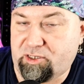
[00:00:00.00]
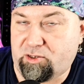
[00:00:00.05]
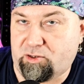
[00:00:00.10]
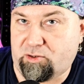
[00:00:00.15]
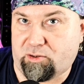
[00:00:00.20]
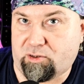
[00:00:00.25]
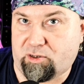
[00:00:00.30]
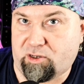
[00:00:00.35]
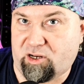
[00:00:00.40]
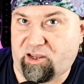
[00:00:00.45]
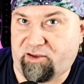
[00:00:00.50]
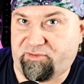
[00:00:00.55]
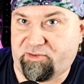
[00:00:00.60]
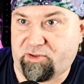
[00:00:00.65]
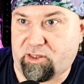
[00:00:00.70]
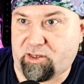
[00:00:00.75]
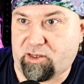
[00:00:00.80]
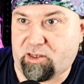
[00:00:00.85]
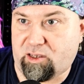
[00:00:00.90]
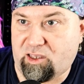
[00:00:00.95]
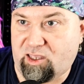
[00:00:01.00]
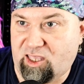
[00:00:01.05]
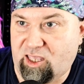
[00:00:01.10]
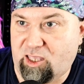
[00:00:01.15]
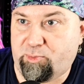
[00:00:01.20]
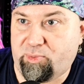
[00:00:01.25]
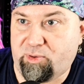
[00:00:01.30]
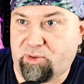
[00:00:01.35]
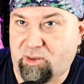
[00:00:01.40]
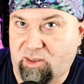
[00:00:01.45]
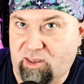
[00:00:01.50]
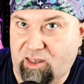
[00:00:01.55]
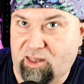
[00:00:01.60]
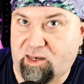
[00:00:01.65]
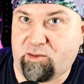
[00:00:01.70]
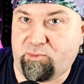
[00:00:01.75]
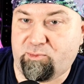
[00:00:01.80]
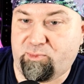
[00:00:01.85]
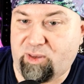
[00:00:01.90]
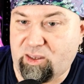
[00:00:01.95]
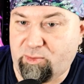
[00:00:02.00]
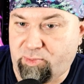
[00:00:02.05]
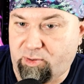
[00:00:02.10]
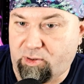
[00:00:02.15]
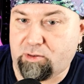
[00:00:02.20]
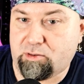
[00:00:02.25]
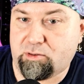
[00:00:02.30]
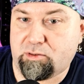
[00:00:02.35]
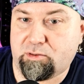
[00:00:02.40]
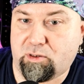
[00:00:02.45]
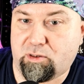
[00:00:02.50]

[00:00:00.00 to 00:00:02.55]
you're going to have to, like, keep eating people